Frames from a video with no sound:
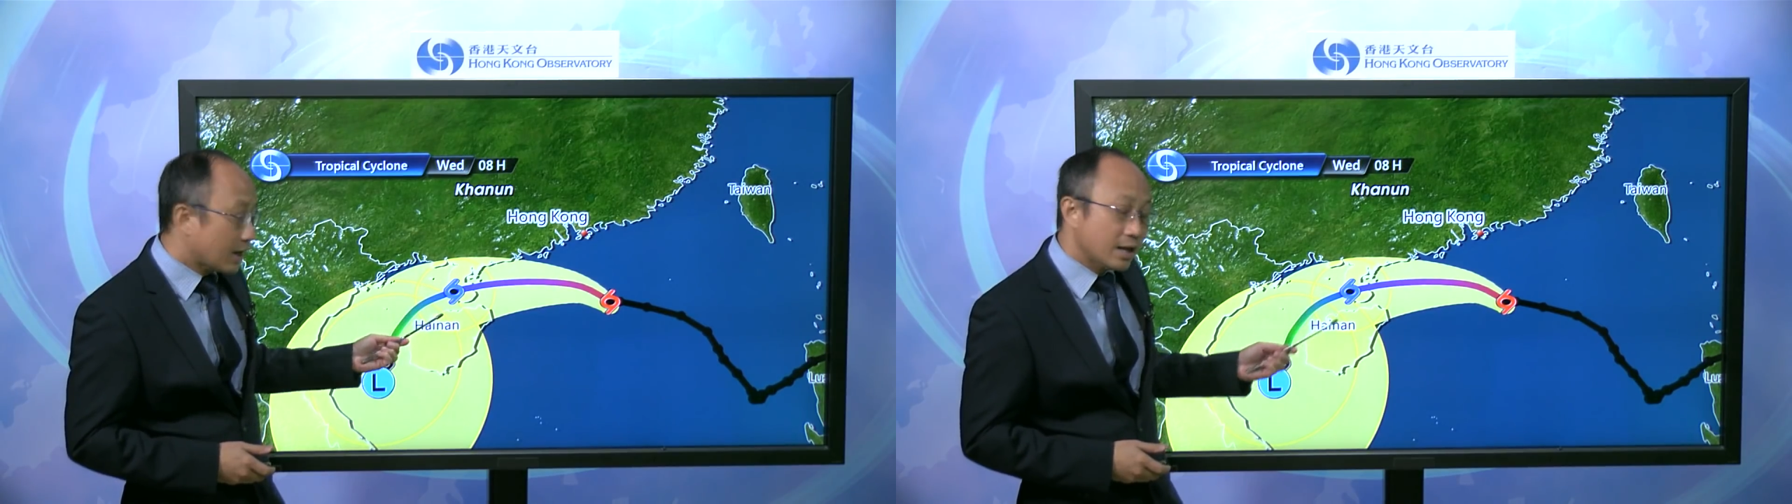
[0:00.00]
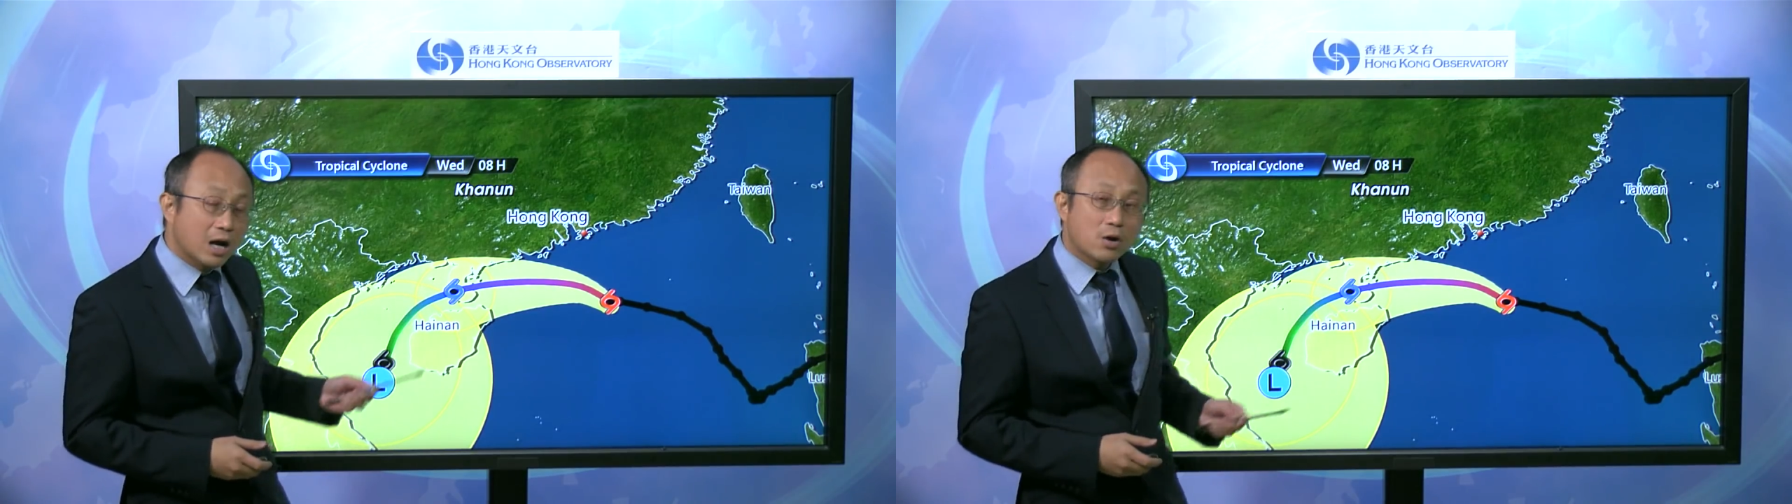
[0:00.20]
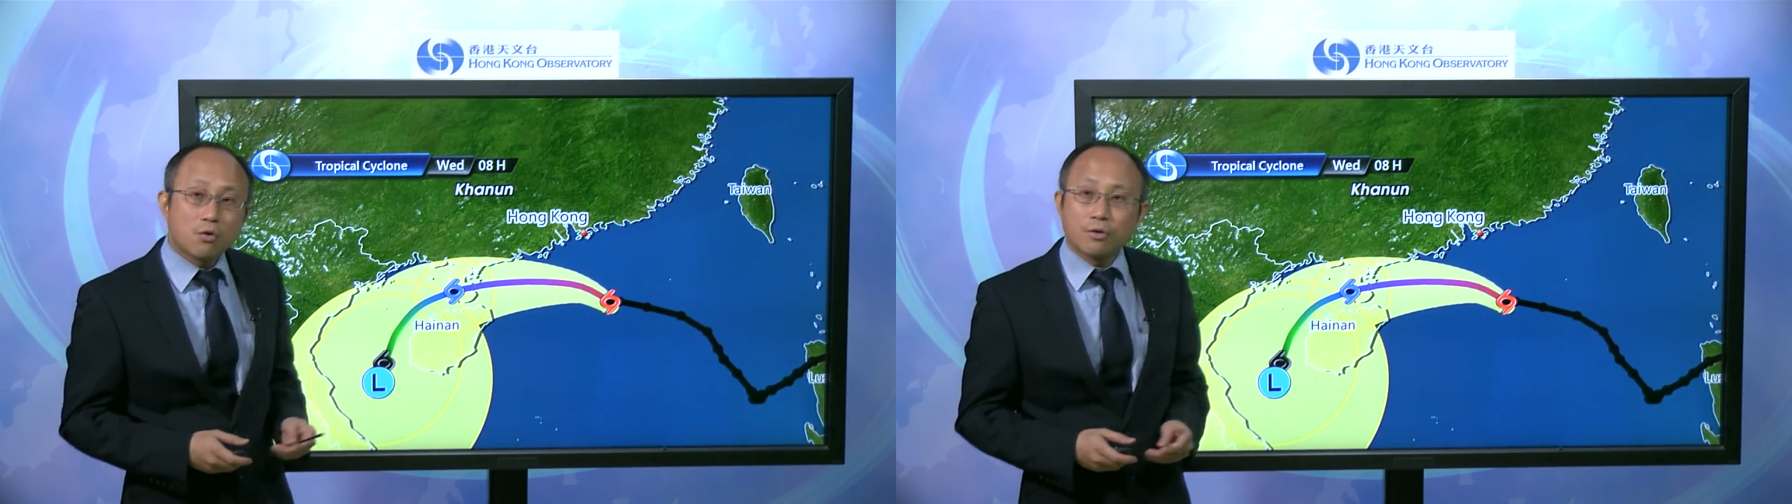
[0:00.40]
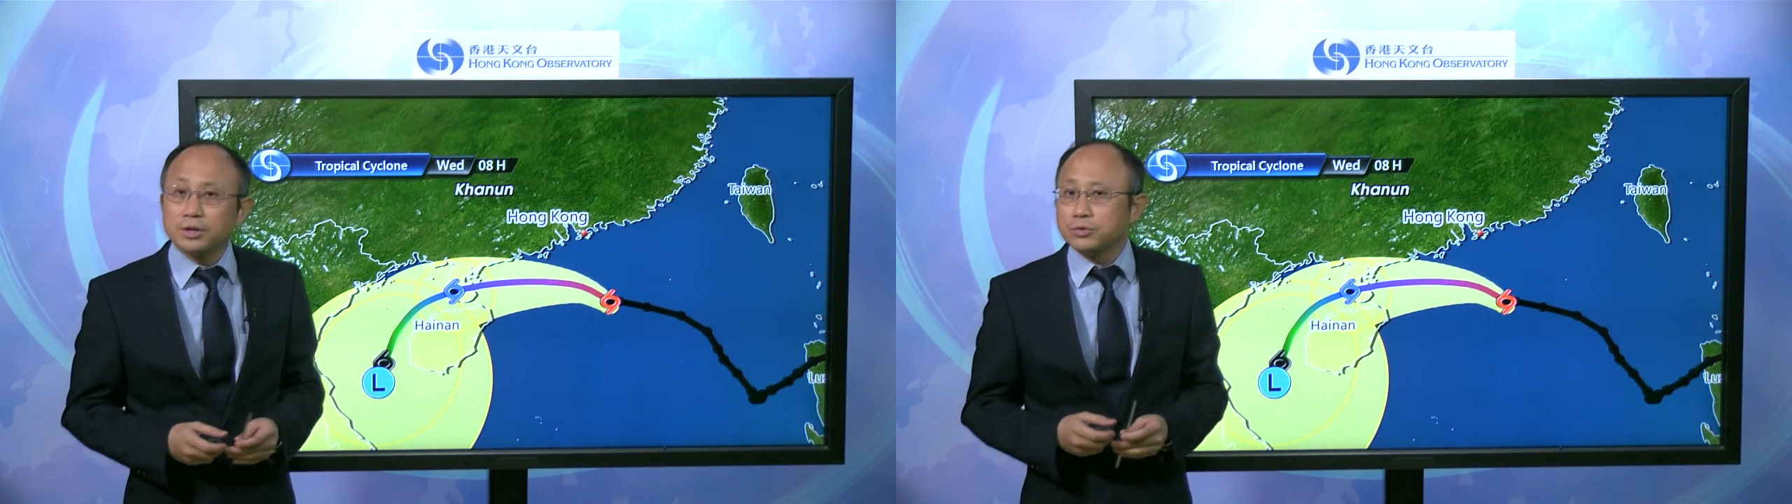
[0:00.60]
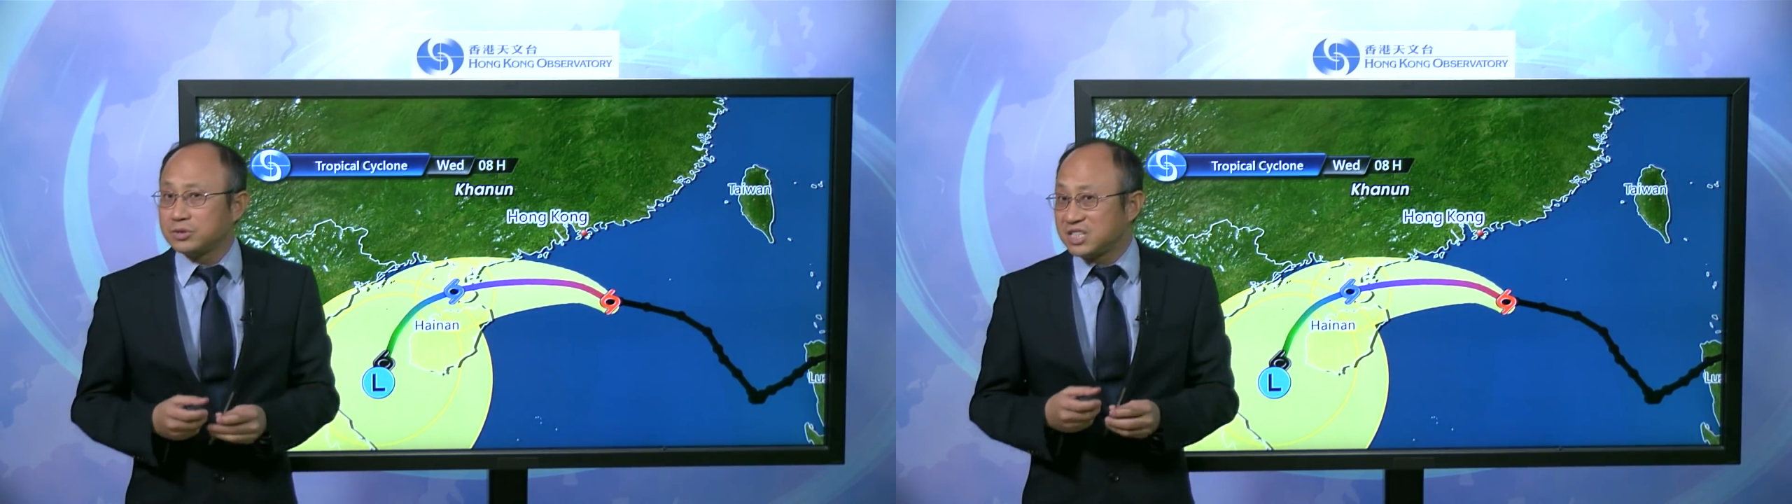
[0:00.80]
And
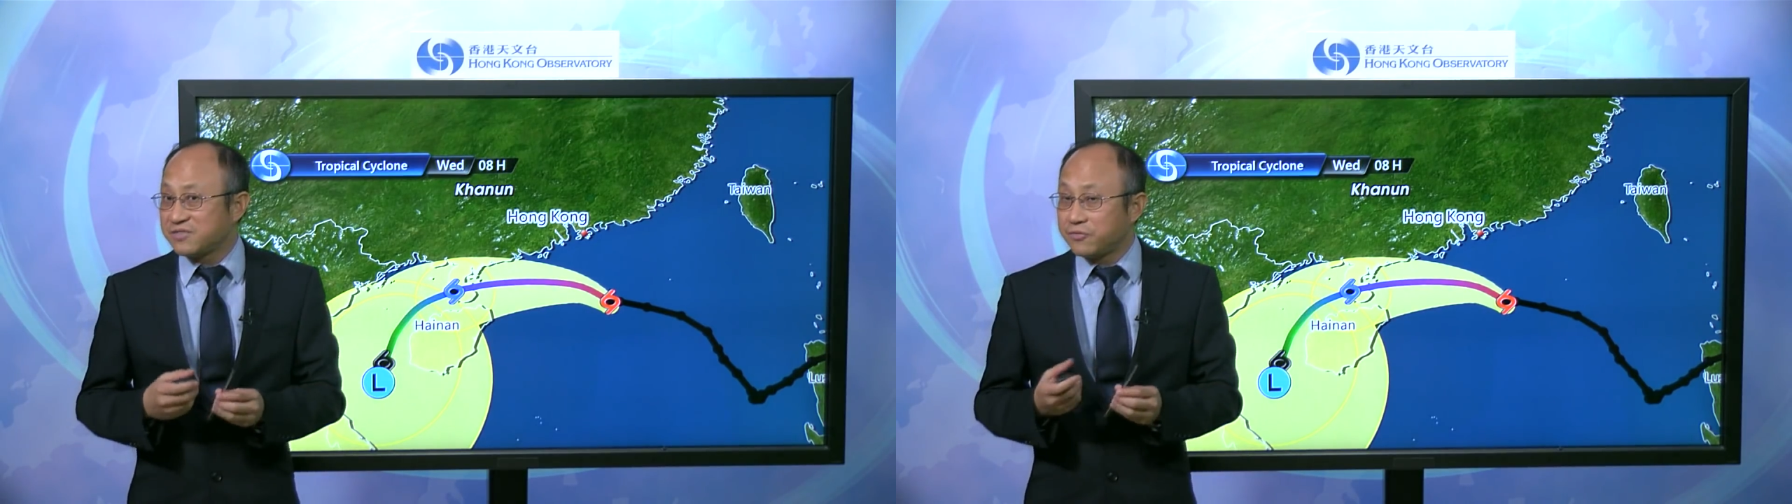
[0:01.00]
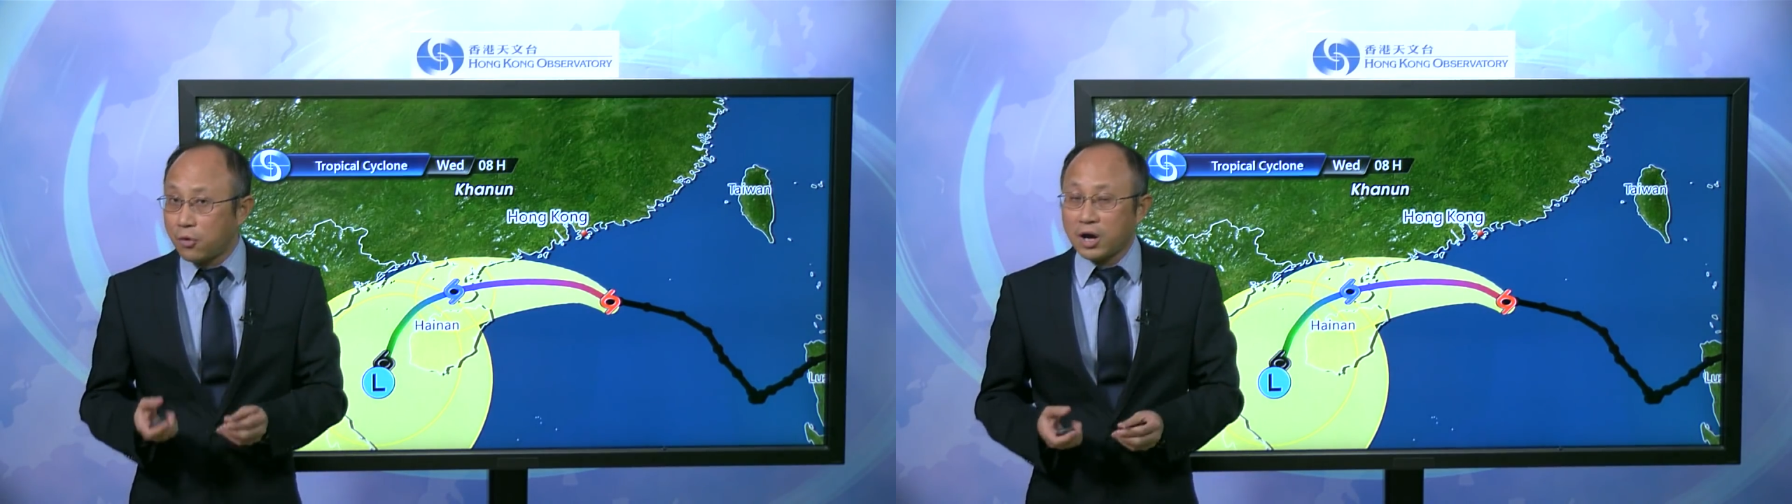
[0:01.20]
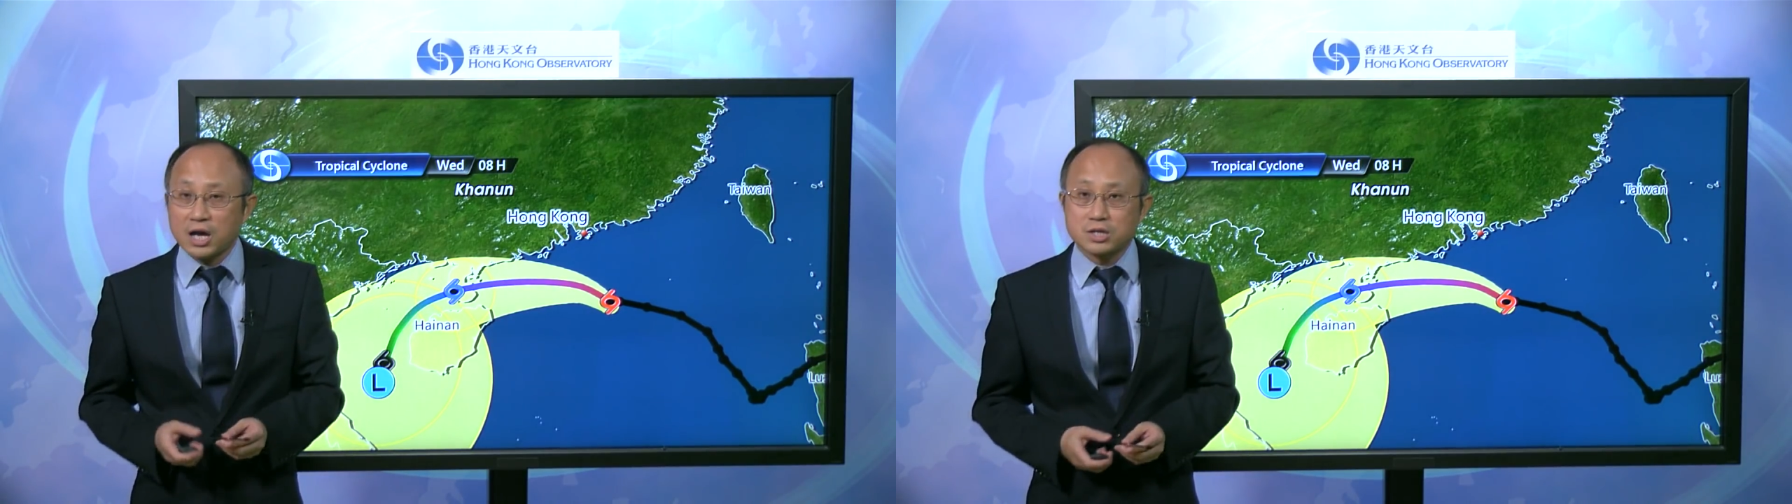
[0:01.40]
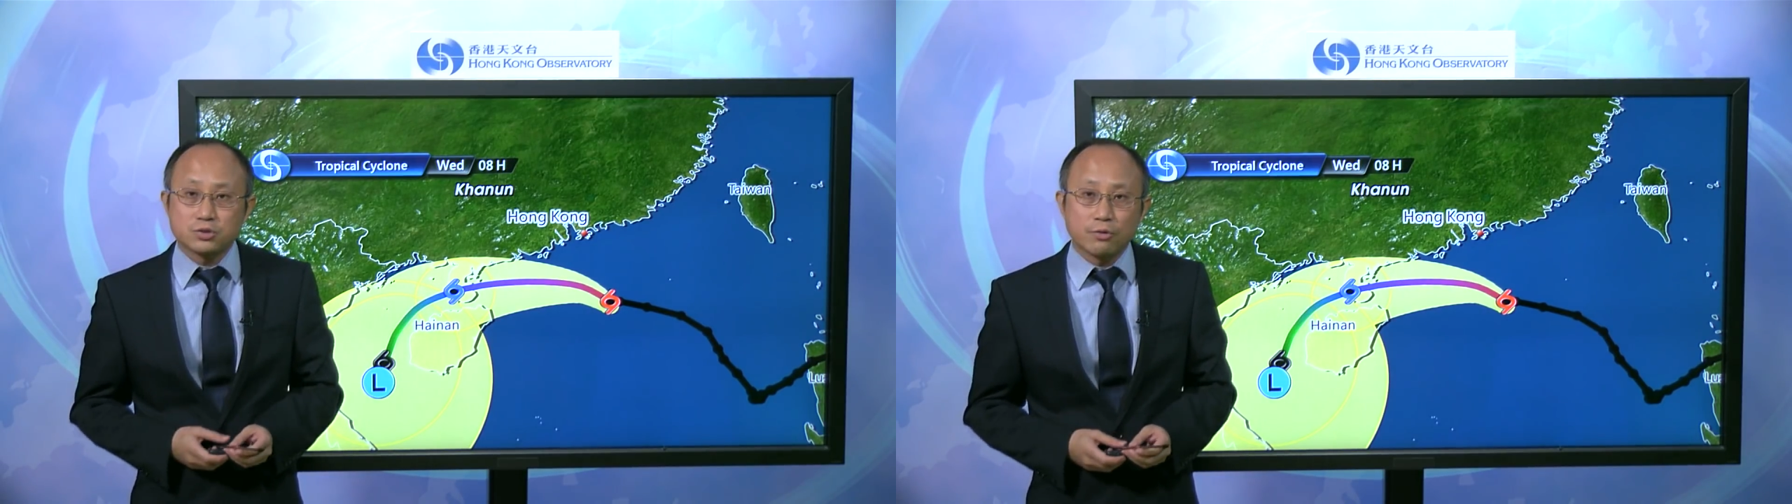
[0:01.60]
according to this forecast